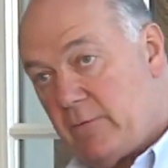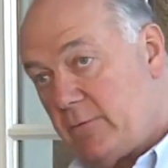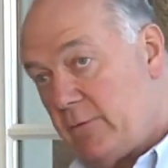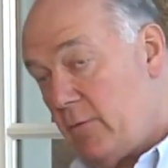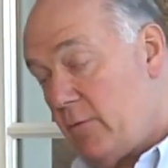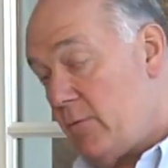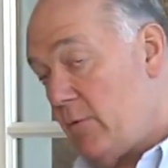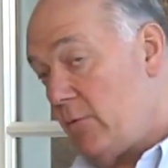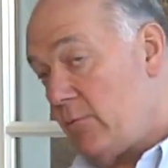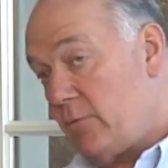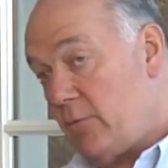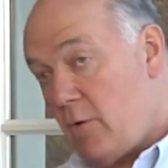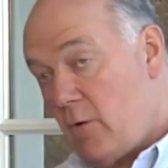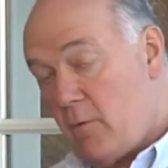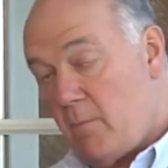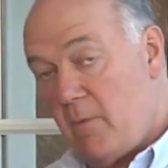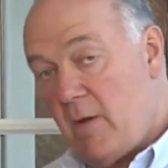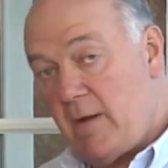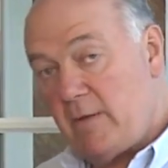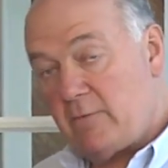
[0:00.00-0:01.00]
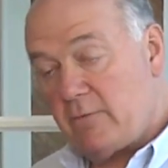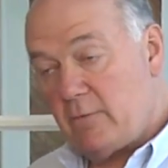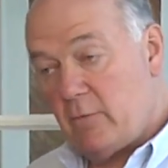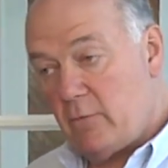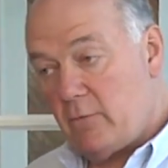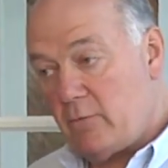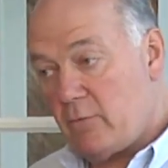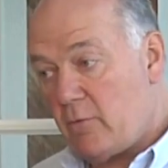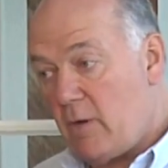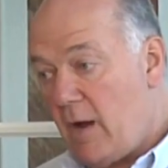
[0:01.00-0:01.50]
so no termites,
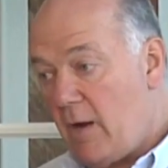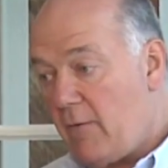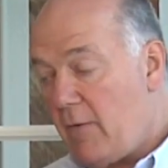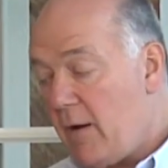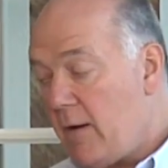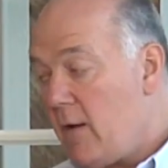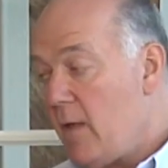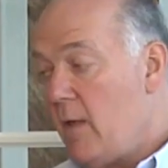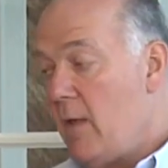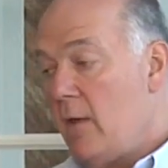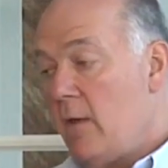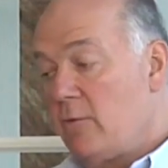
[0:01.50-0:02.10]
no dry rot.